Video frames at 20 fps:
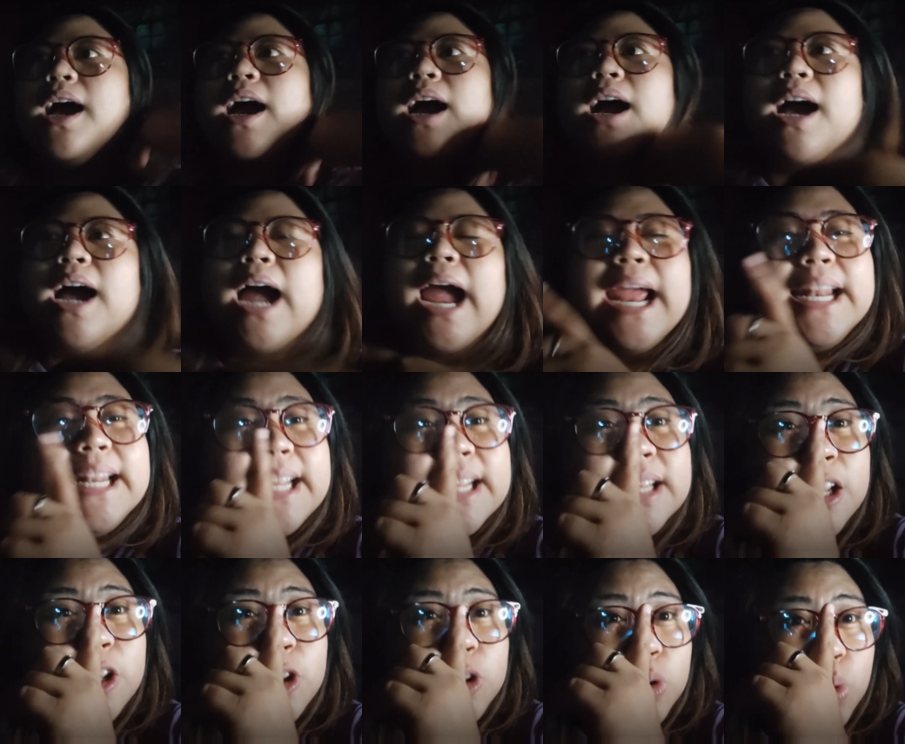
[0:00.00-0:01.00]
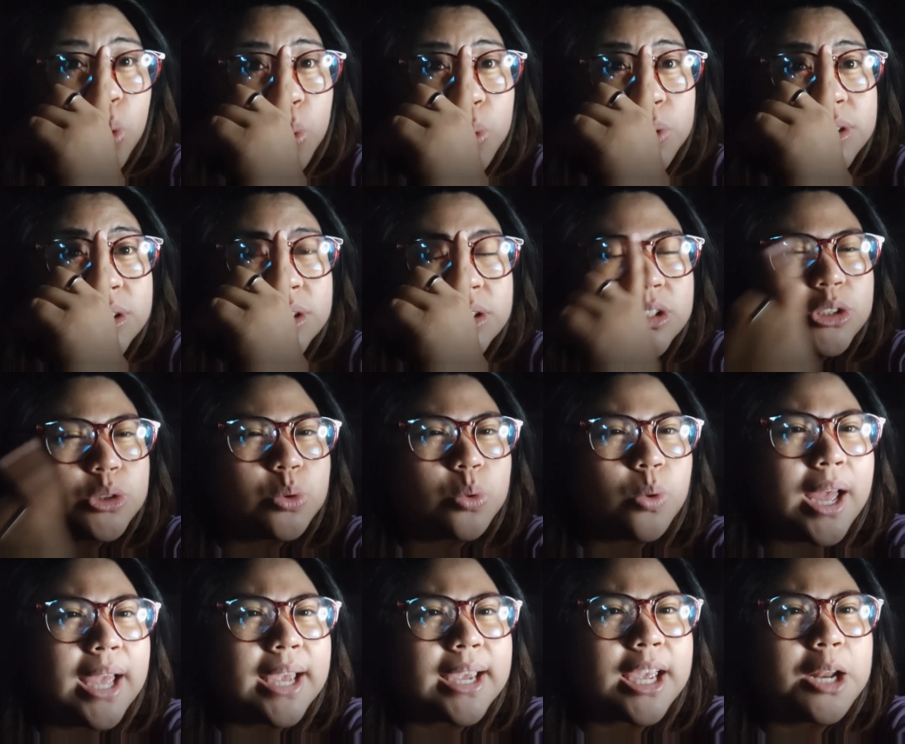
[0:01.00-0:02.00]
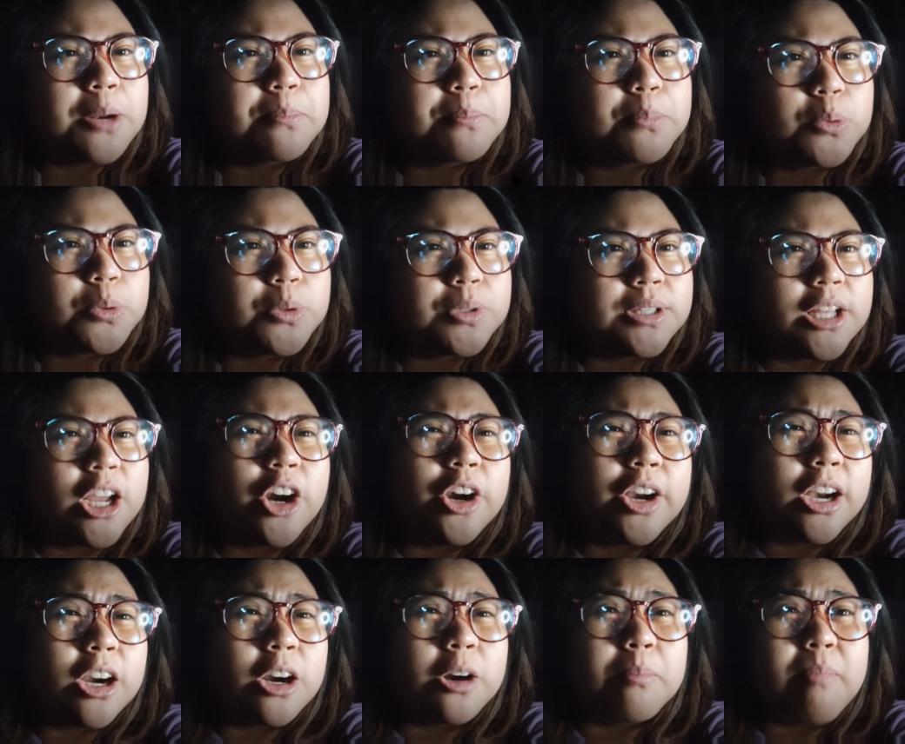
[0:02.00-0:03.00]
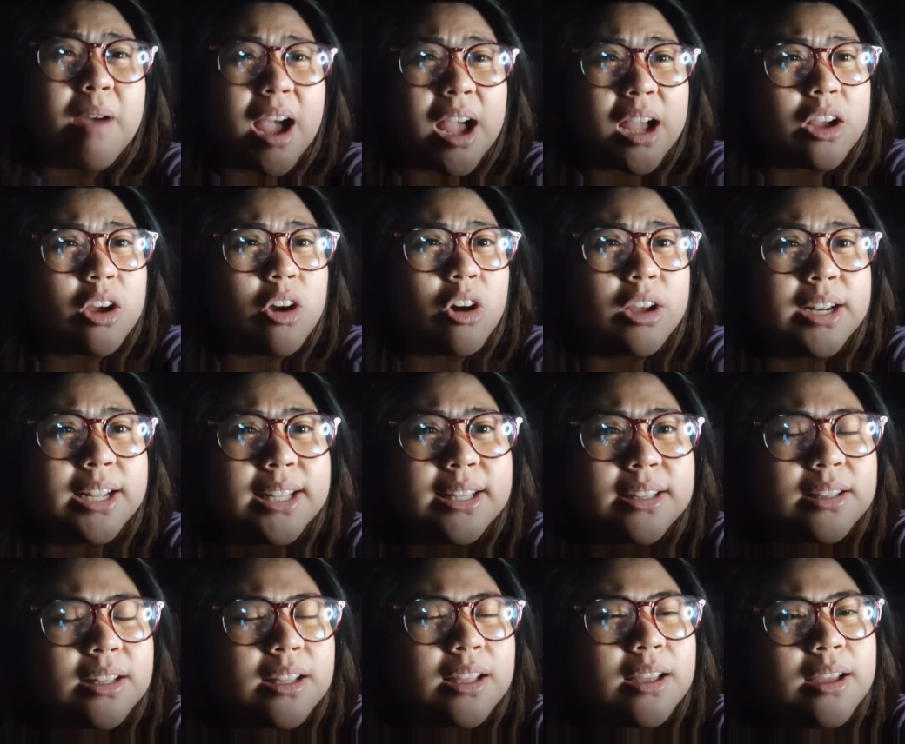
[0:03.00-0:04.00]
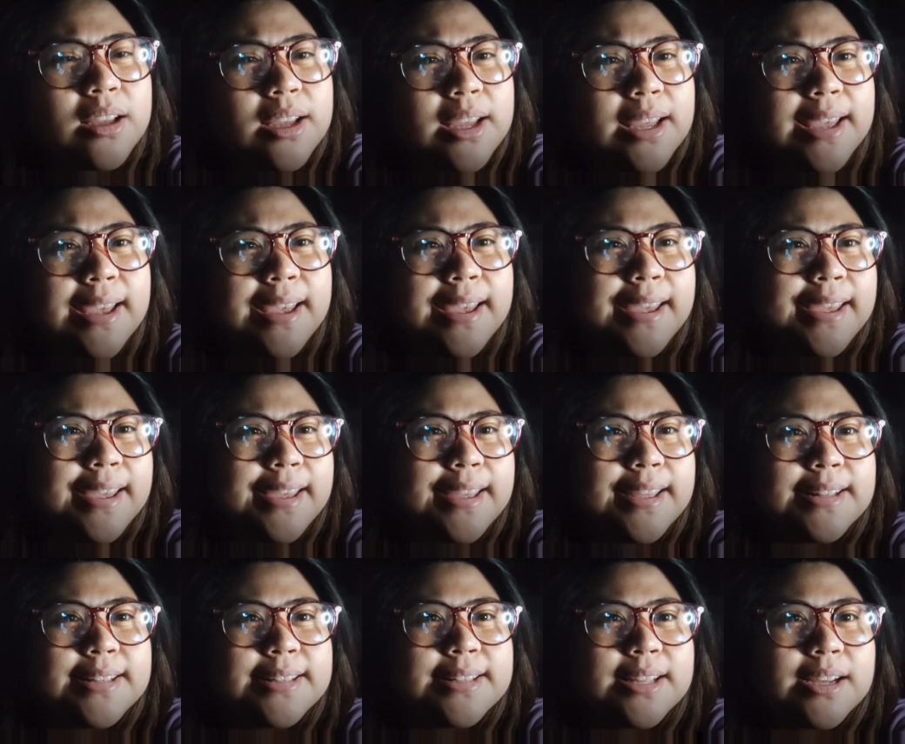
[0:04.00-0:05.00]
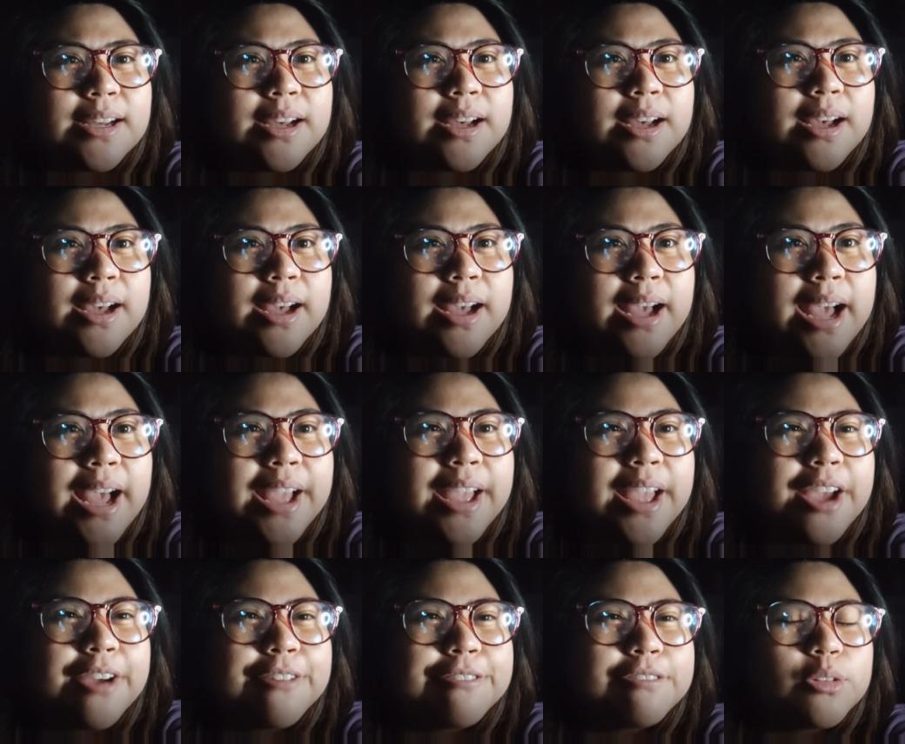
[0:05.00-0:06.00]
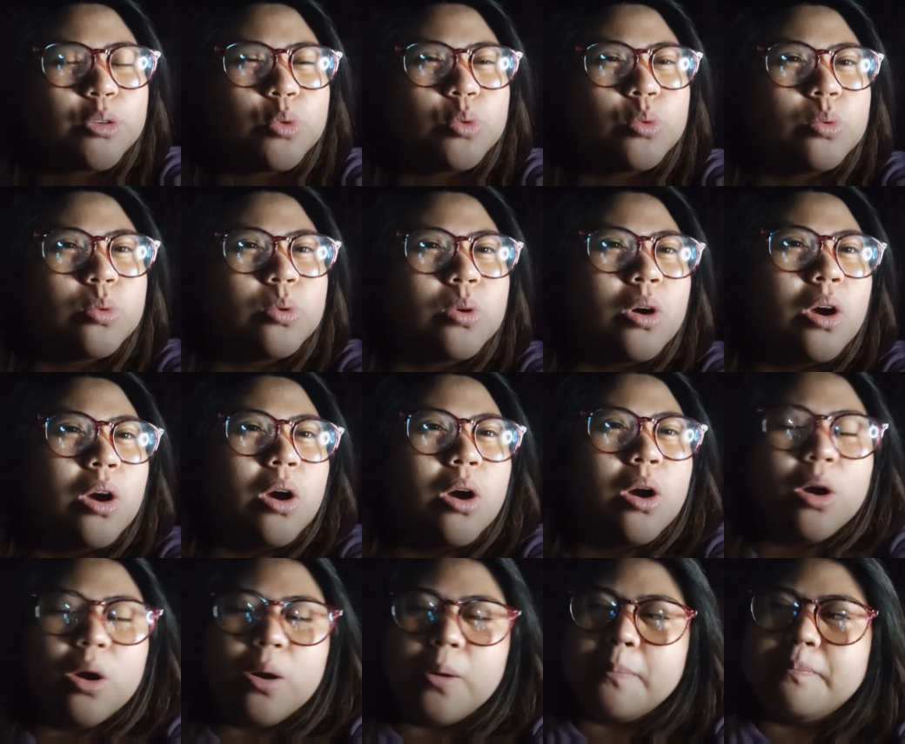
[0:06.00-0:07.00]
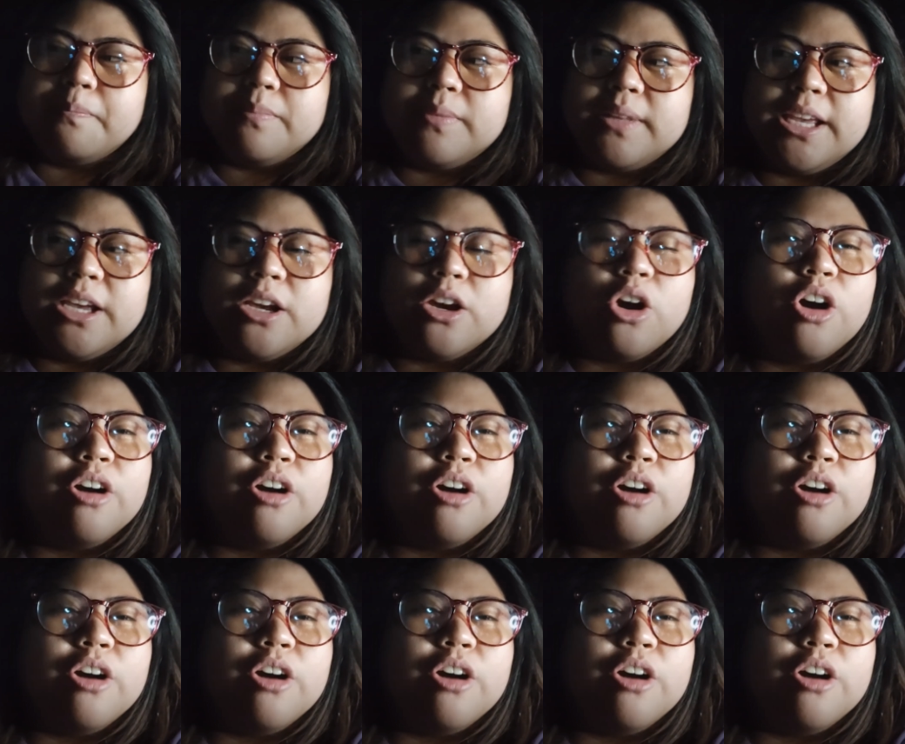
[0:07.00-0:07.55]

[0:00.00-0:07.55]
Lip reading: I needed those so I can put a rear bag on it. And I have to take